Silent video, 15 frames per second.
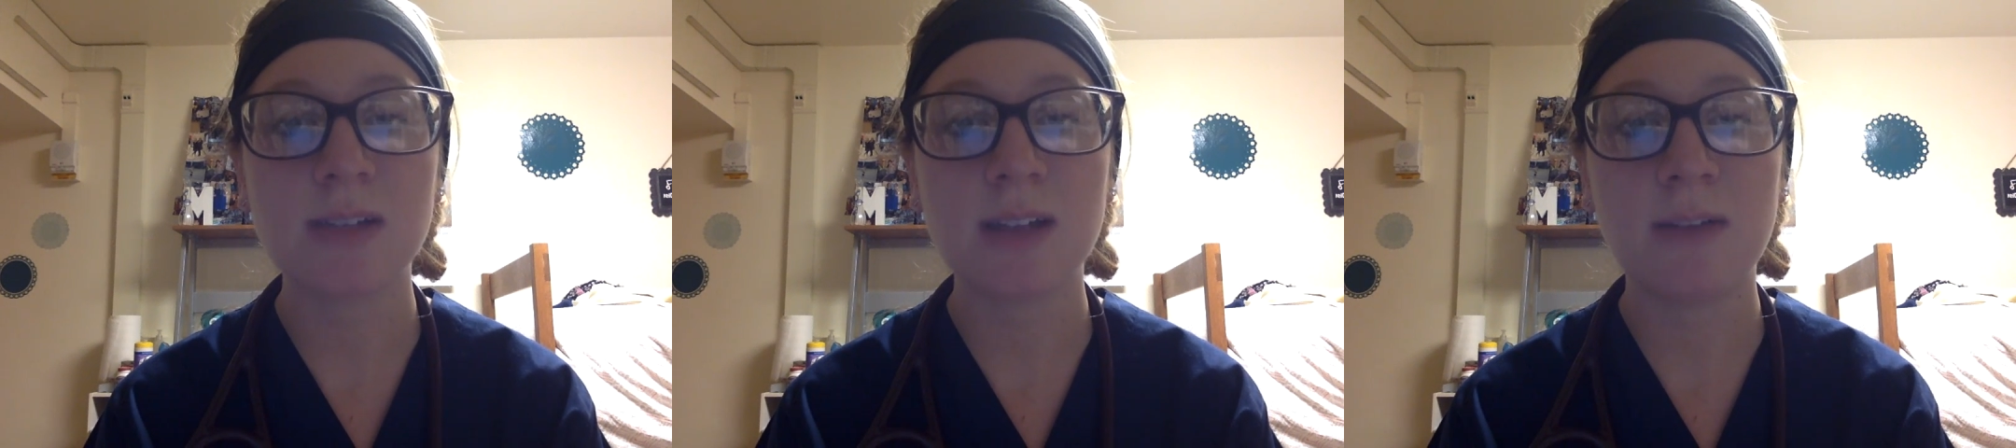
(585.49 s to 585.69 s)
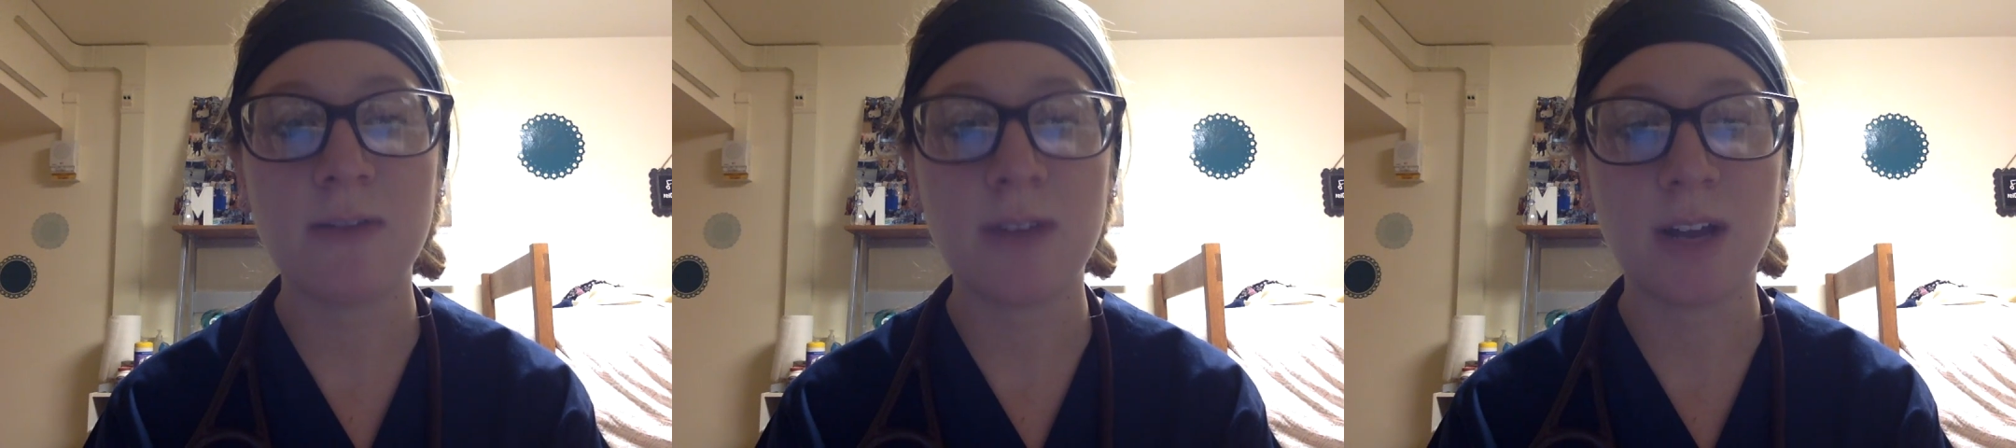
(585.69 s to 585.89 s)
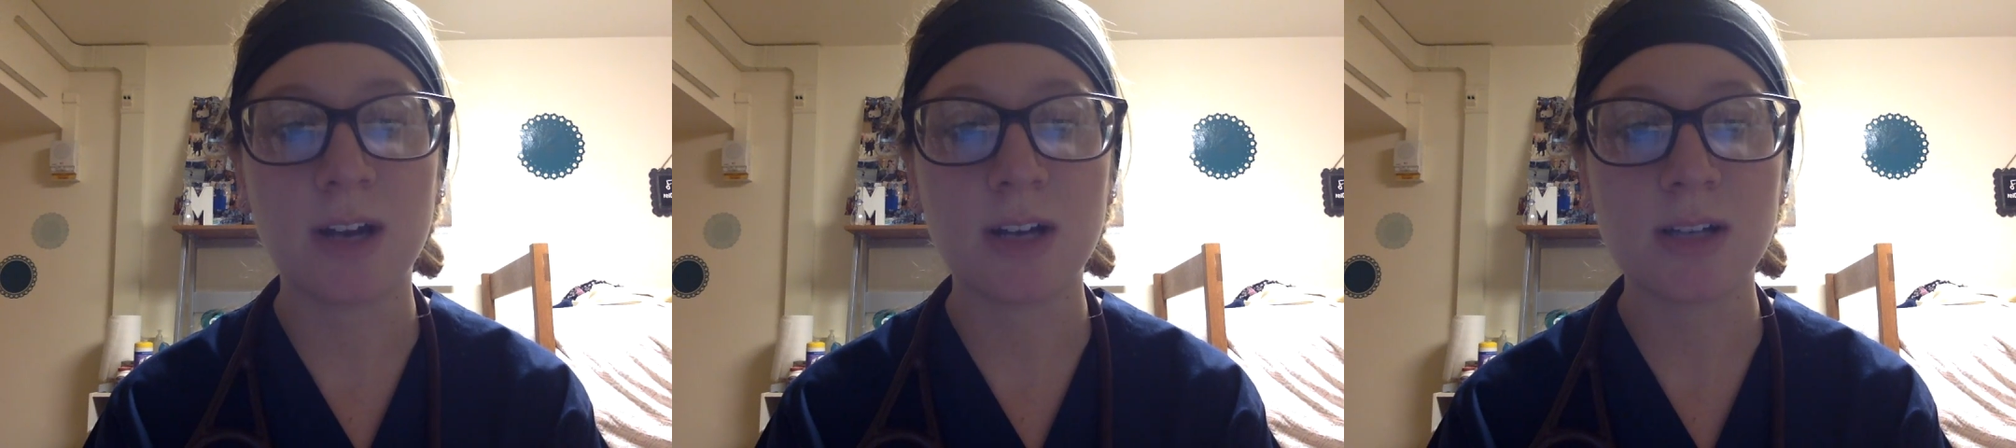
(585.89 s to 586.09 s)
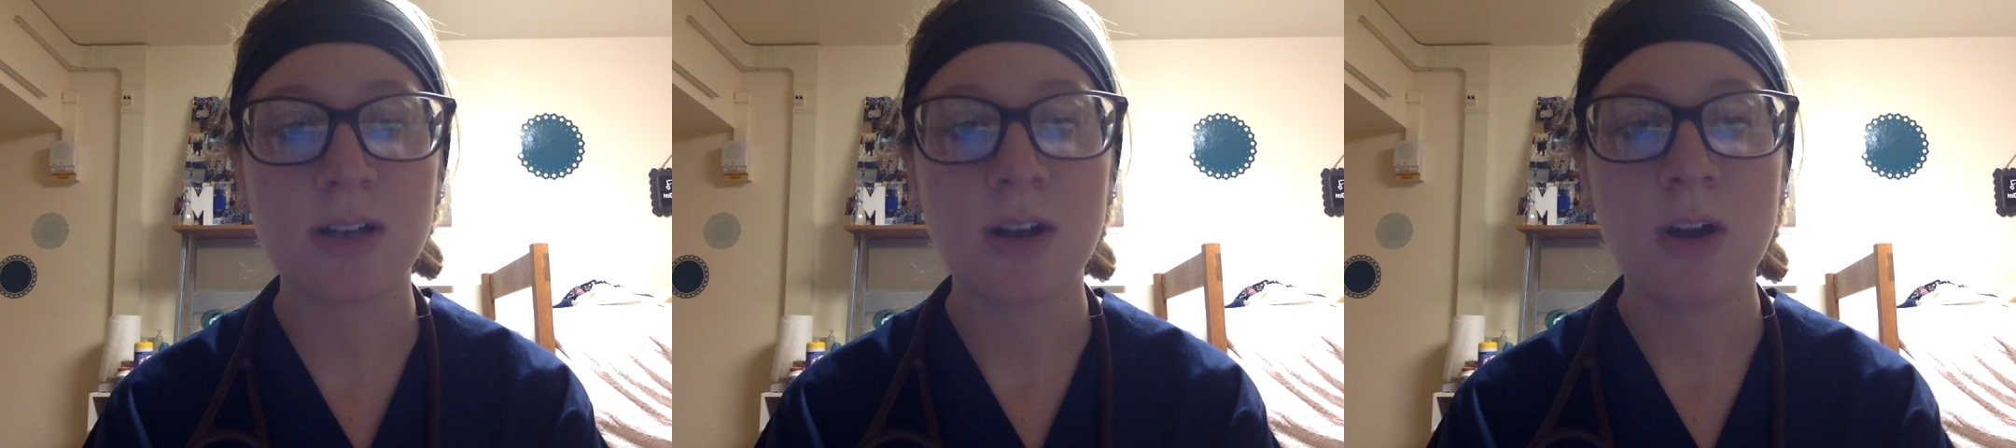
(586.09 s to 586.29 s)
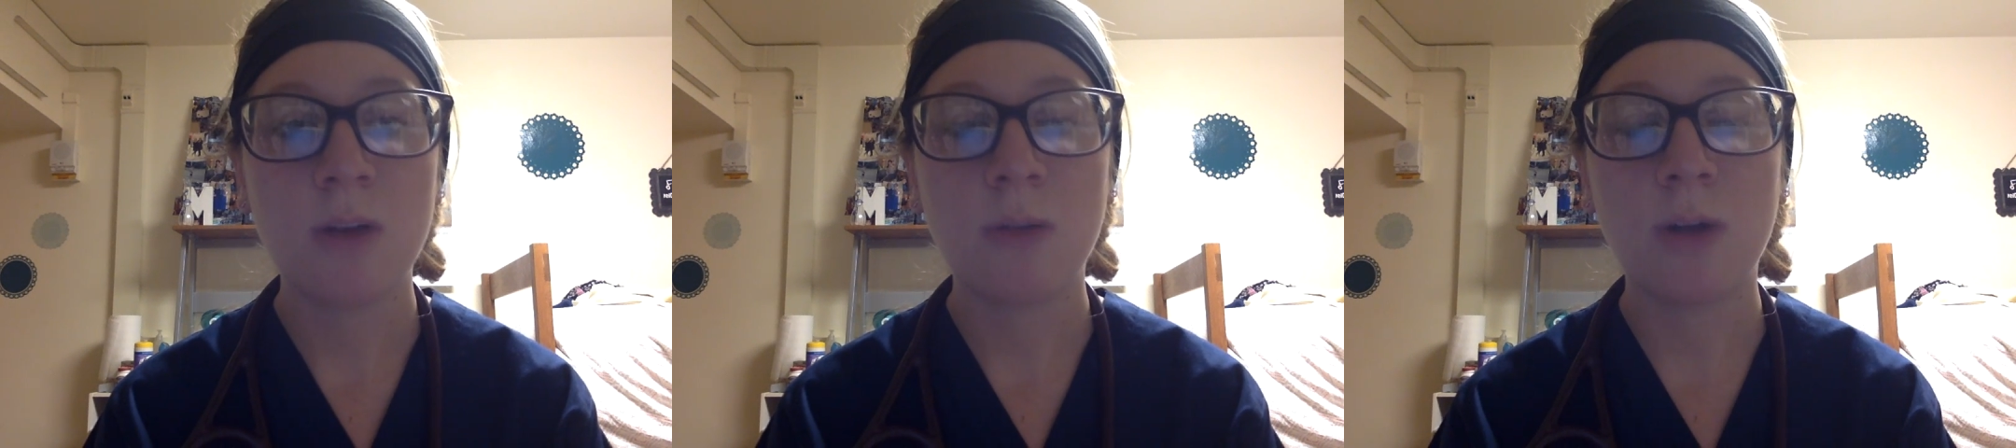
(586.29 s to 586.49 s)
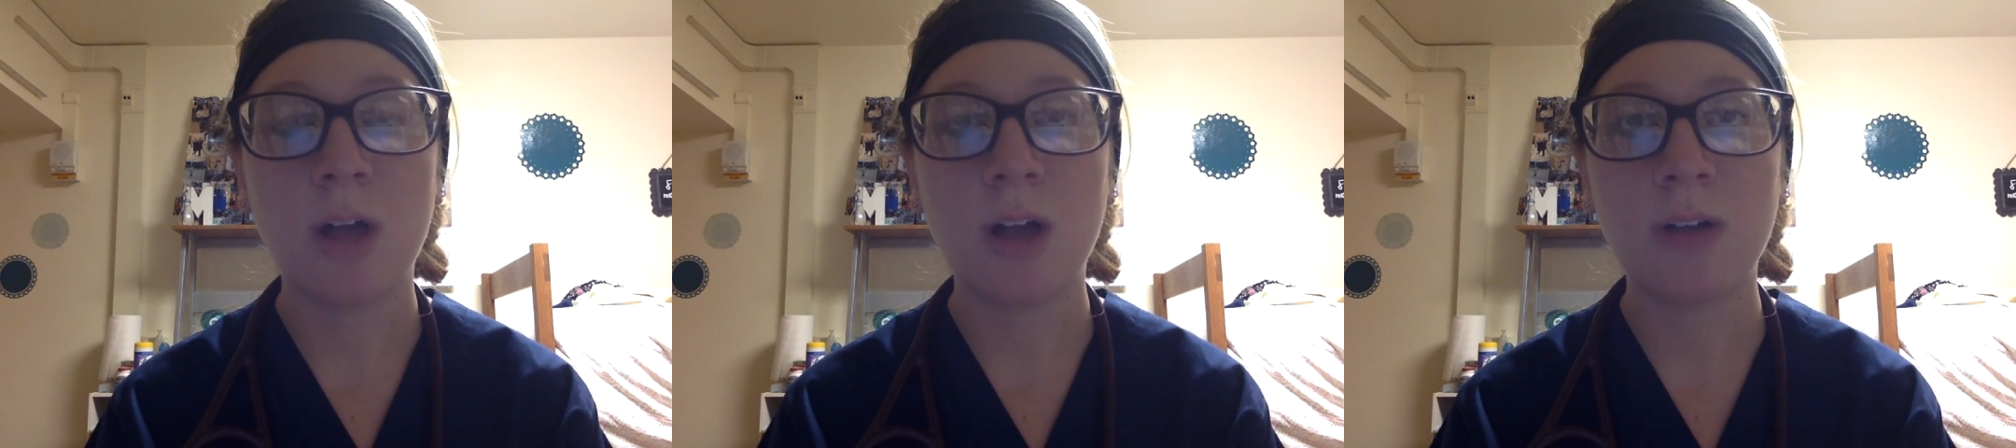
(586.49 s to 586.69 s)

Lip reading: and fingers were all